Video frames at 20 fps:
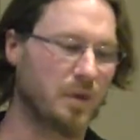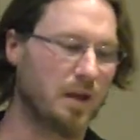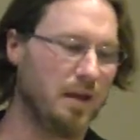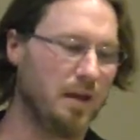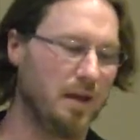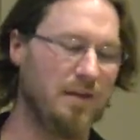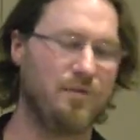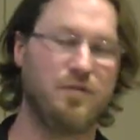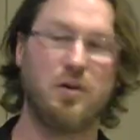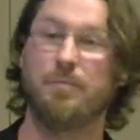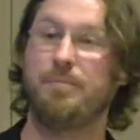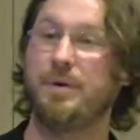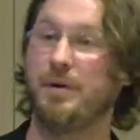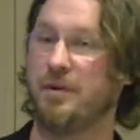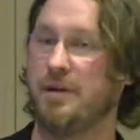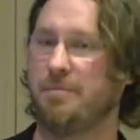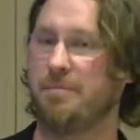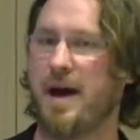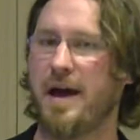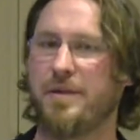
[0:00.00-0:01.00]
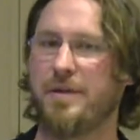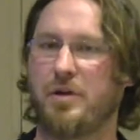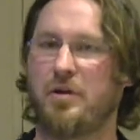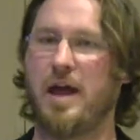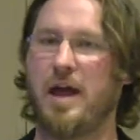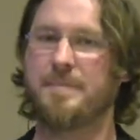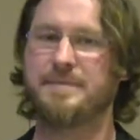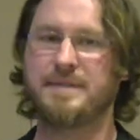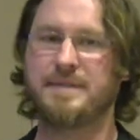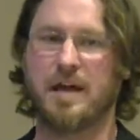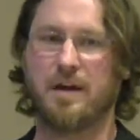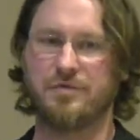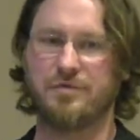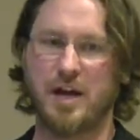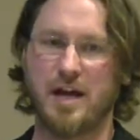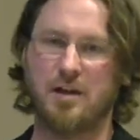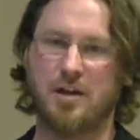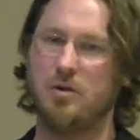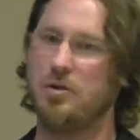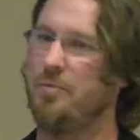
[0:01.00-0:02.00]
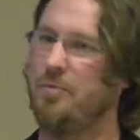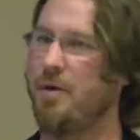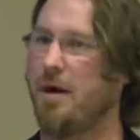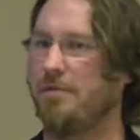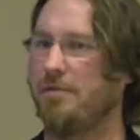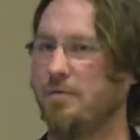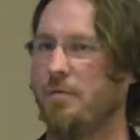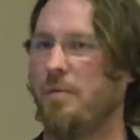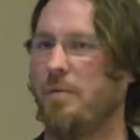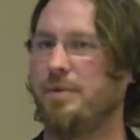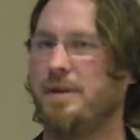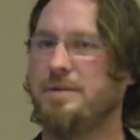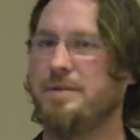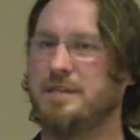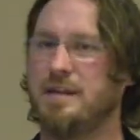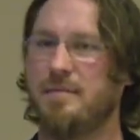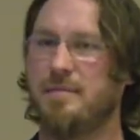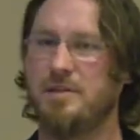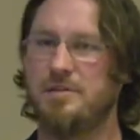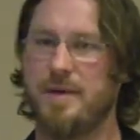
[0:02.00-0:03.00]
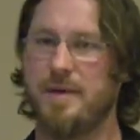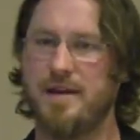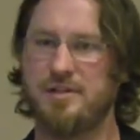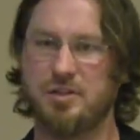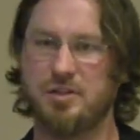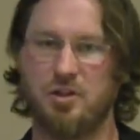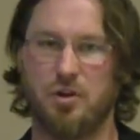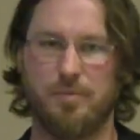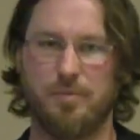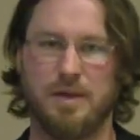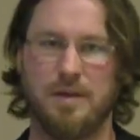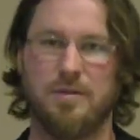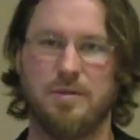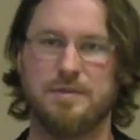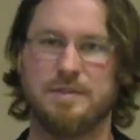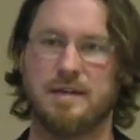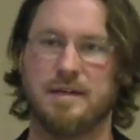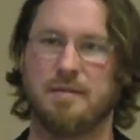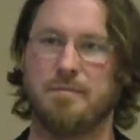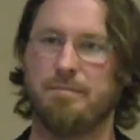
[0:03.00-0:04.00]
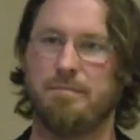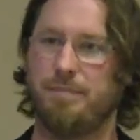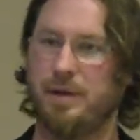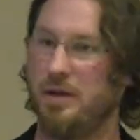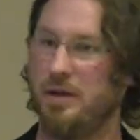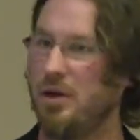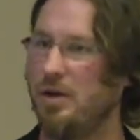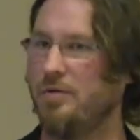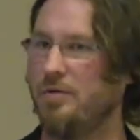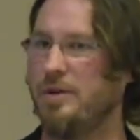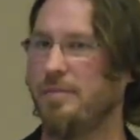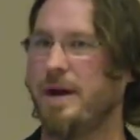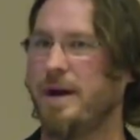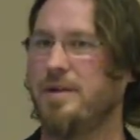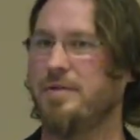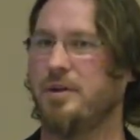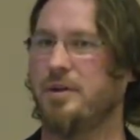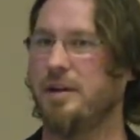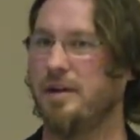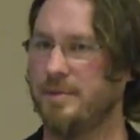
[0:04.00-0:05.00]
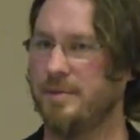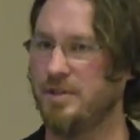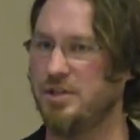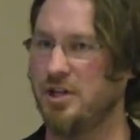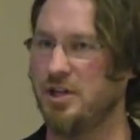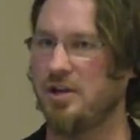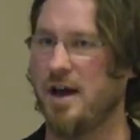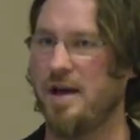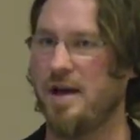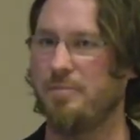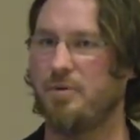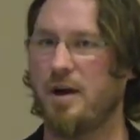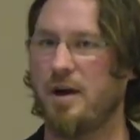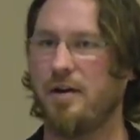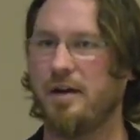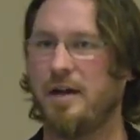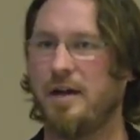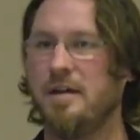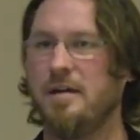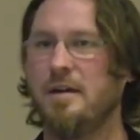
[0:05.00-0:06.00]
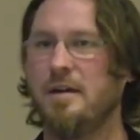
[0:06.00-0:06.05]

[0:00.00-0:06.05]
If you're building Python apps out of Django, you probably won't be using ImageMagick. You'll be using Pillow, the Python imaging library.